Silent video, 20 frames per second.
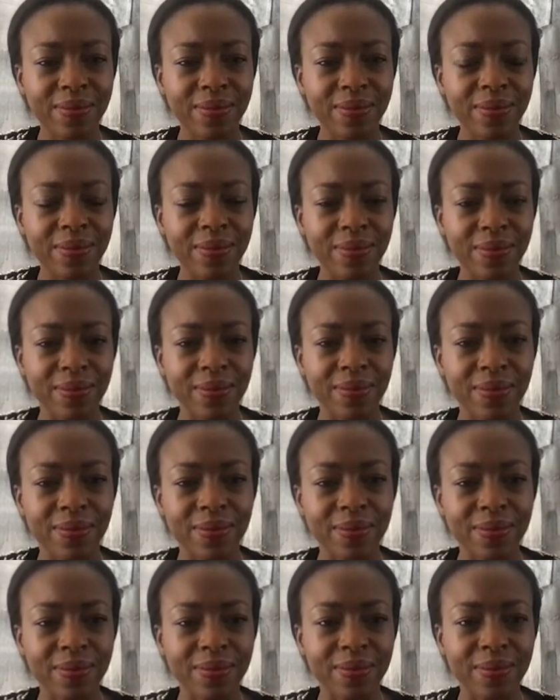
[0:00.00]

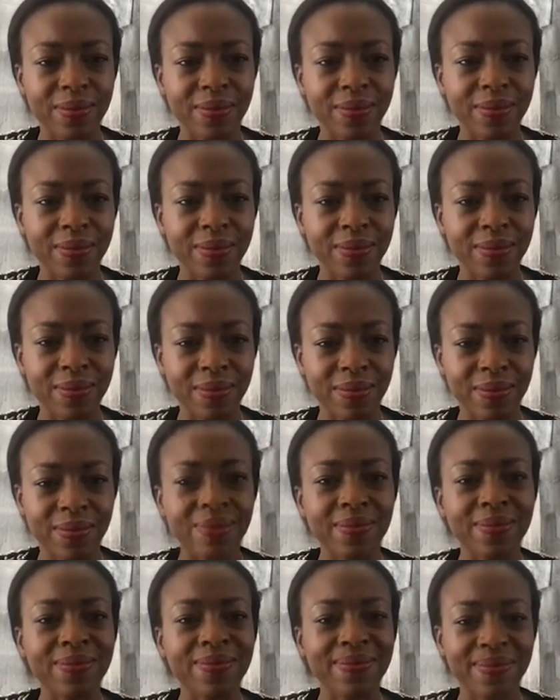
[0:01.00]

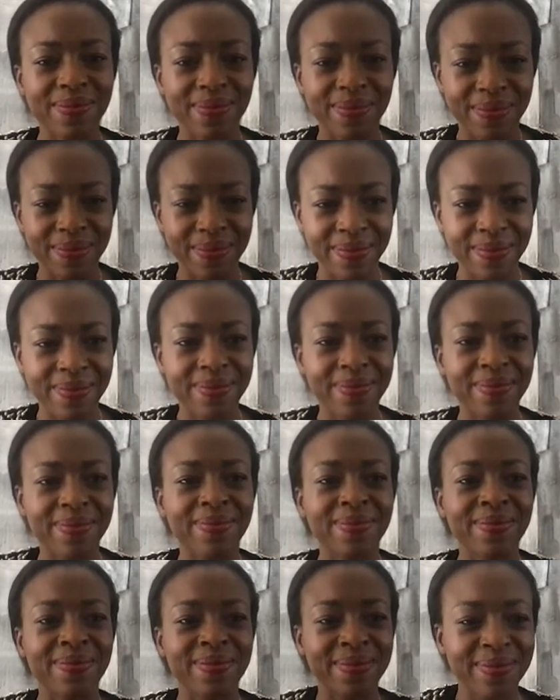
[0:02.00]

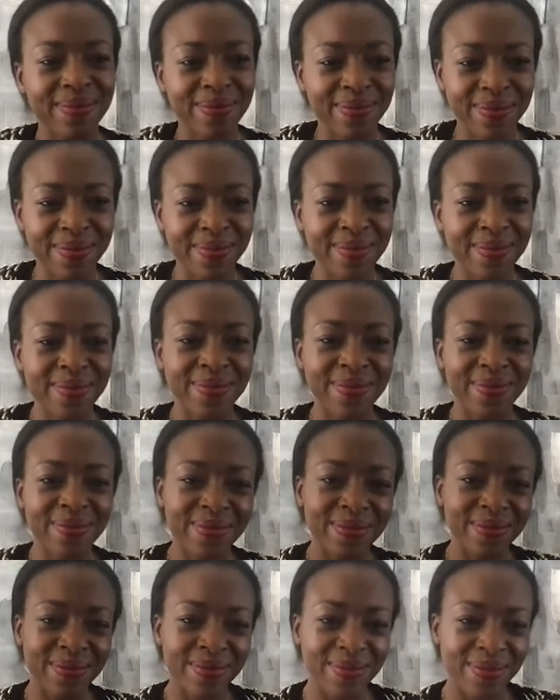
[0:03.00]

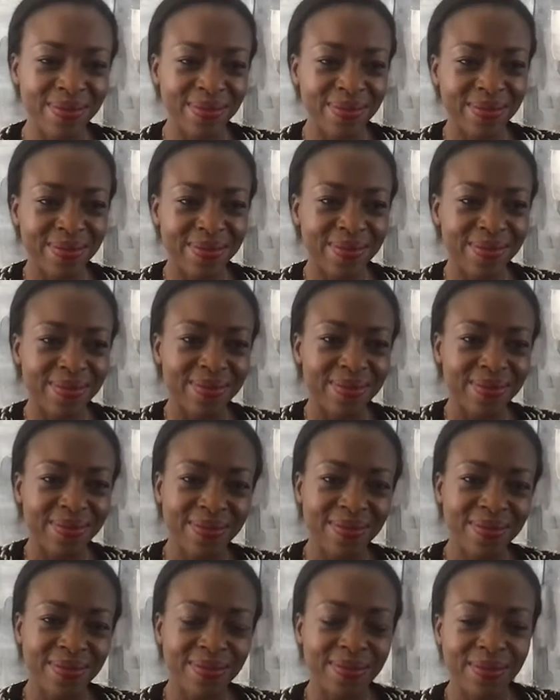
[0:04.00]

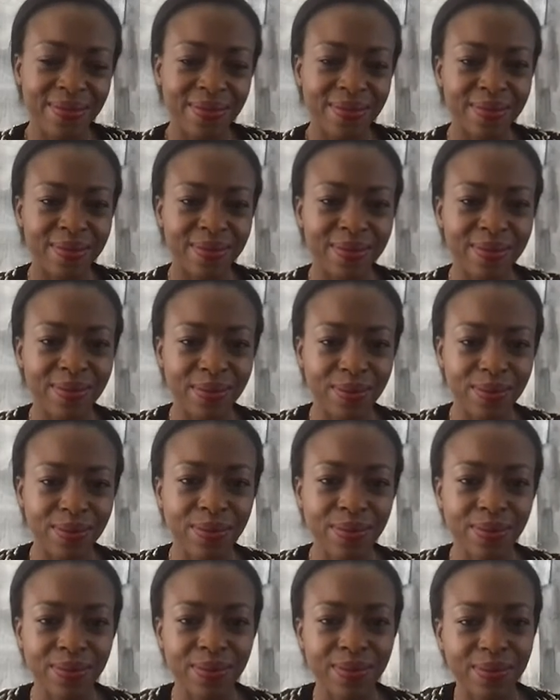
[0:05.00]

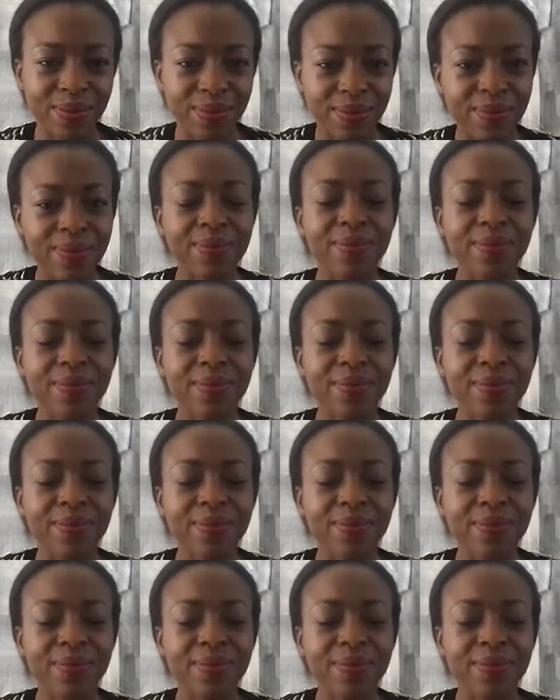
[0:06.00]
(silent)